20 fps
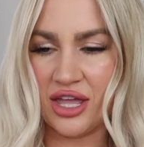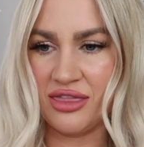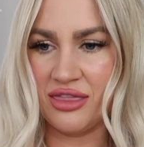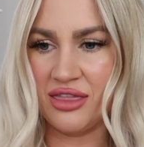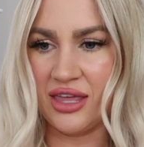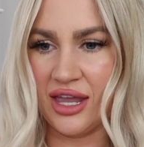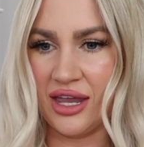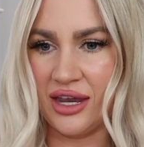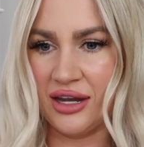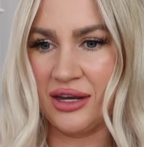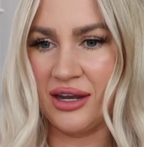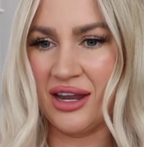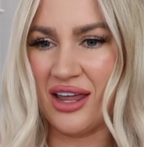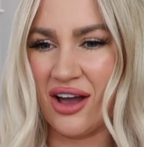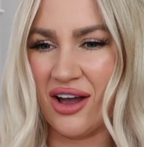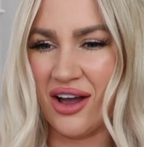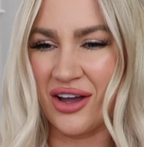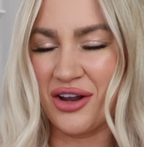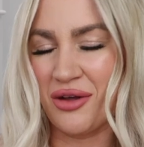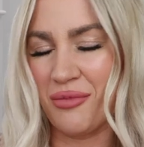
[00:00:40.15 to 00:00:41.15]
And then
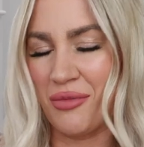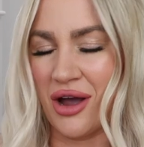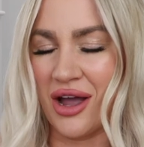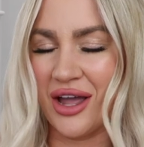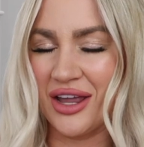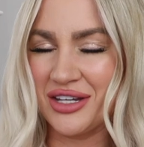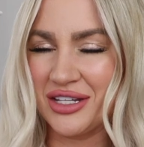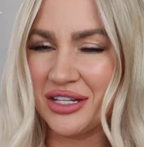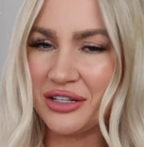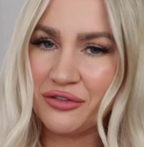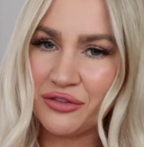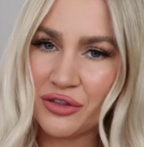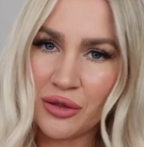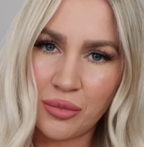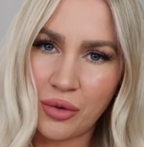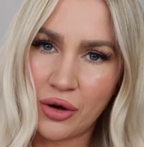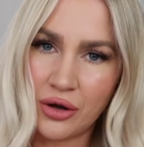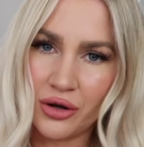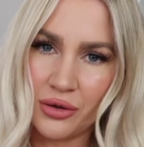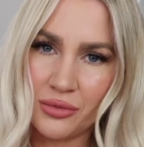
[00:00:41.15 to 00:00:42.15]
I don't mind if the
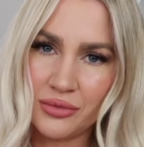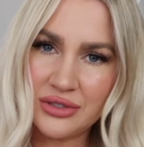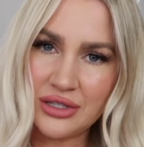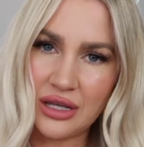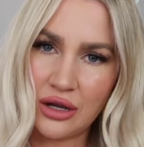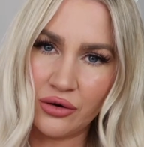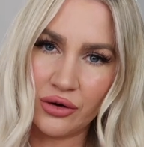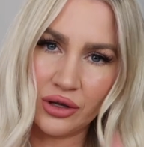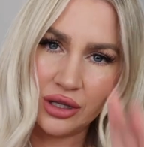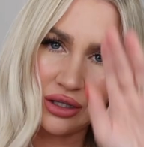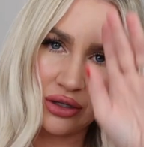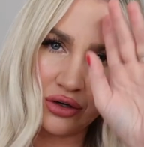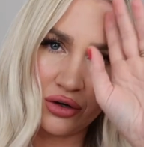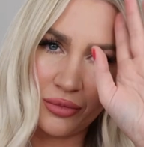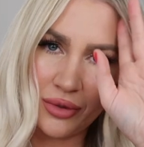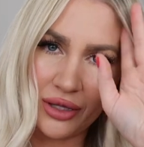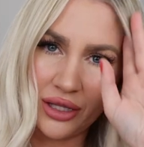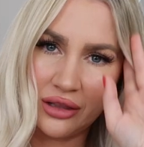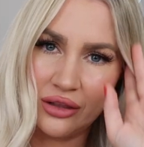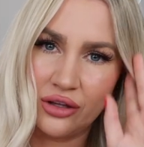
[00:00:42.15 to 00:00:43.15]
bottoms are a little
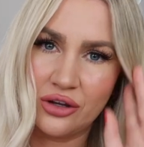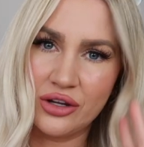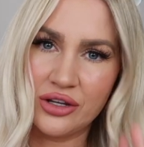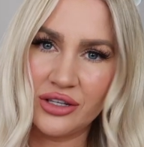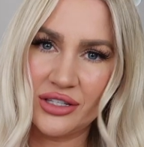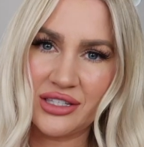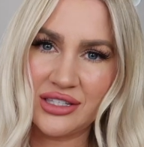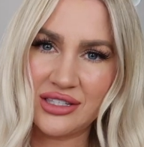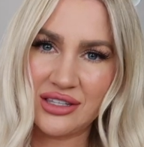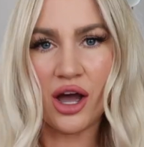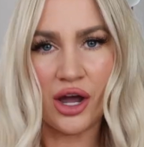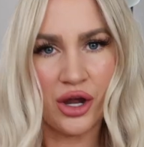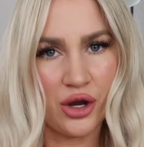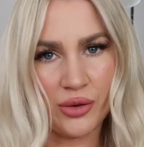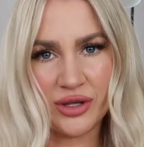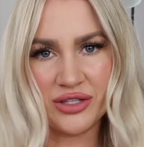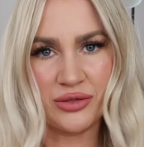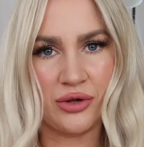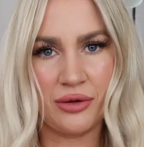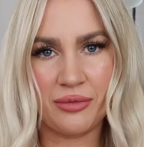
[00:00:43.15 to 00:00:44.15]
bit loose. I
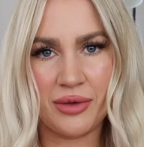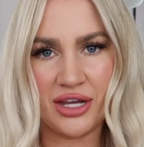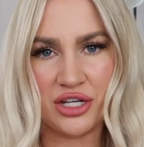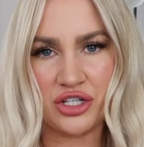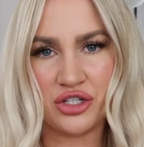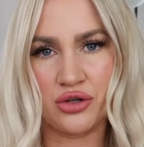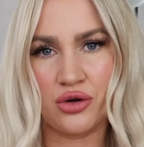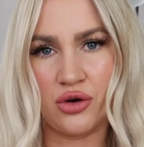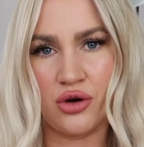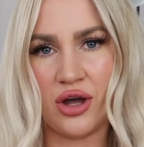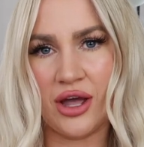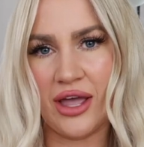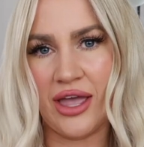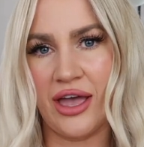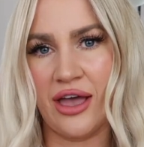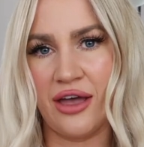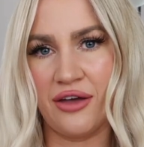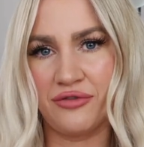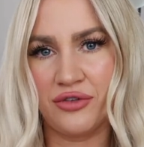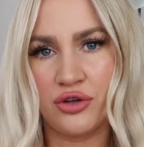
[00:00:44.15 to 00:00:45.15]
always wanna make sure I
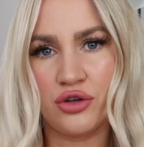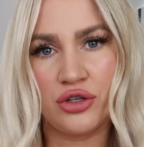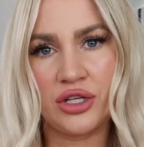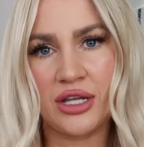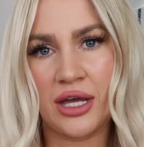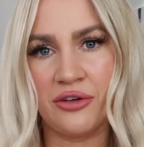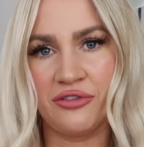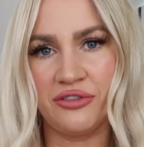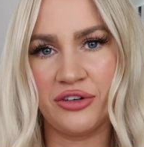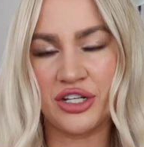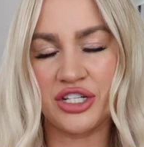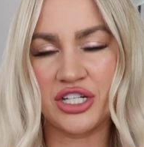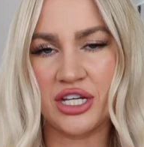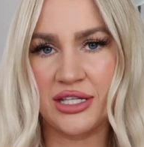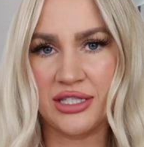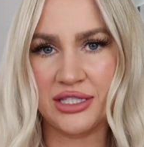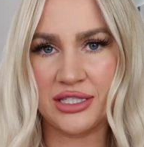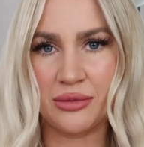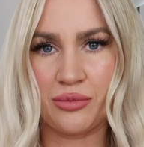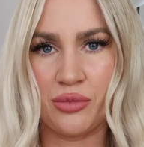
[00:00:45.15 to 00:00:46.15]
have good coverage
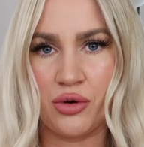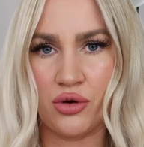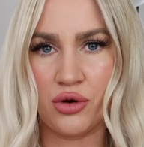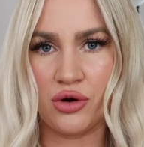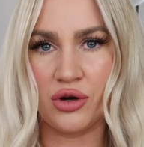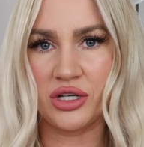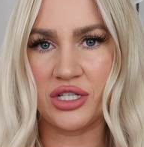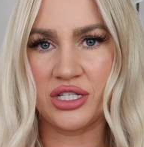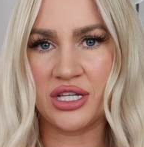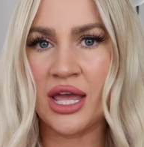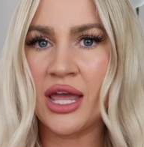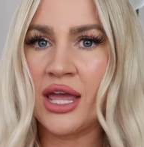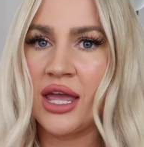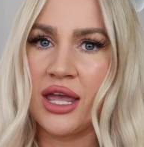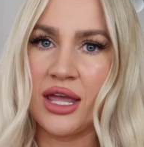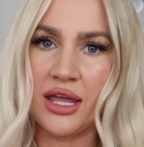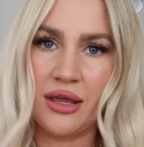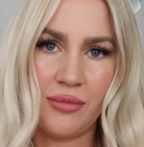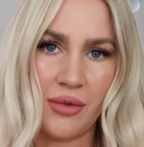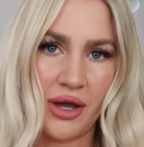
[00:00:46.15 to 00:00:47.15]
and support
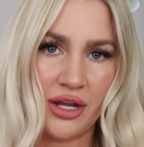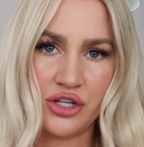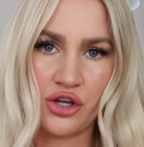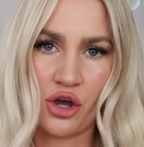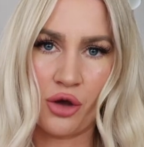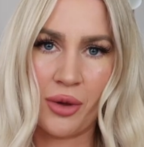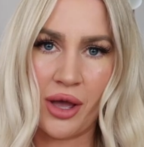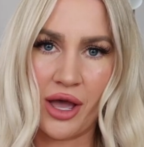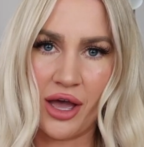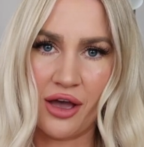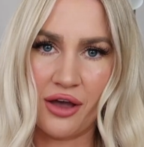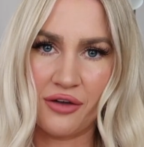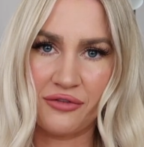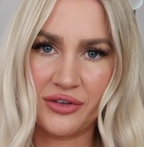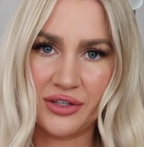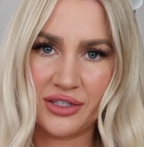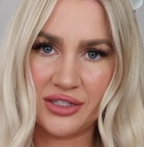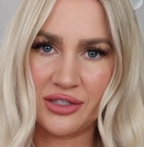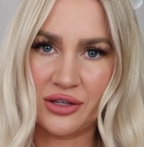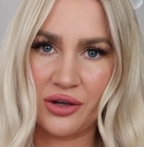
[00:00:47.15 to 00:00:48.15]
in my top
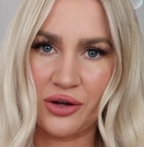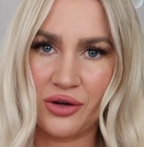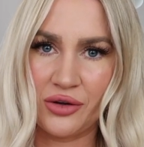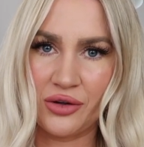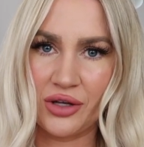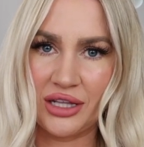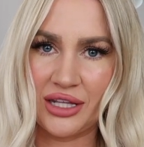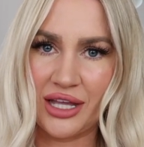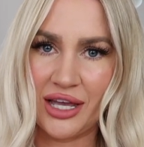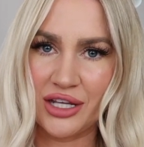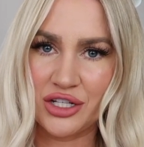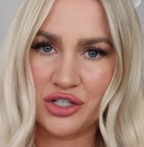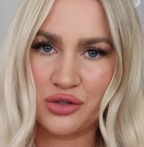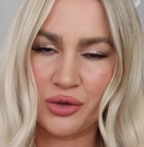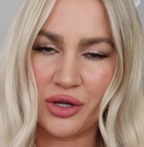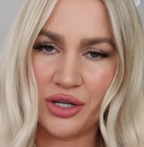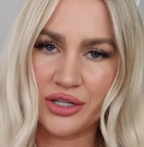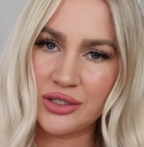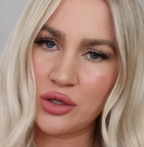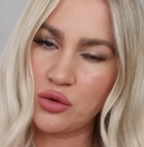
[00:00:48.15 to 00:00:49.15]
half, so a large
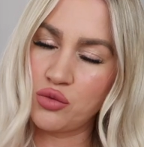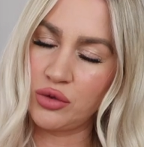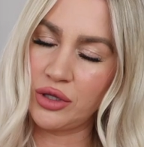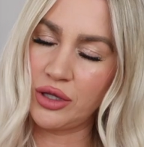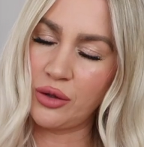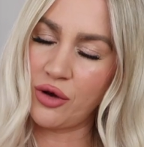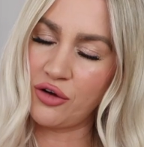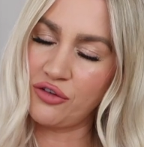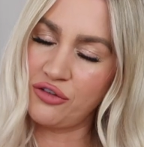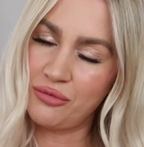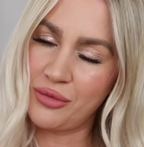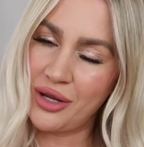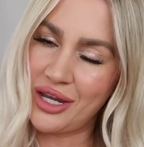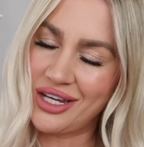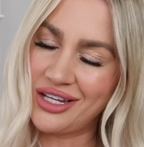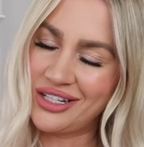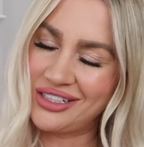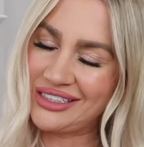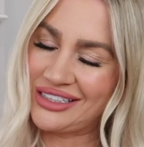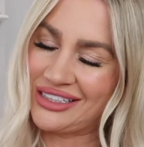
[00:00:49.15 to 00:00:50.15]
works really well for
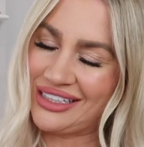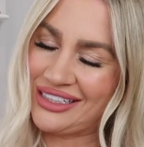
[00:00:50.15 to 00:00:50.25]
me.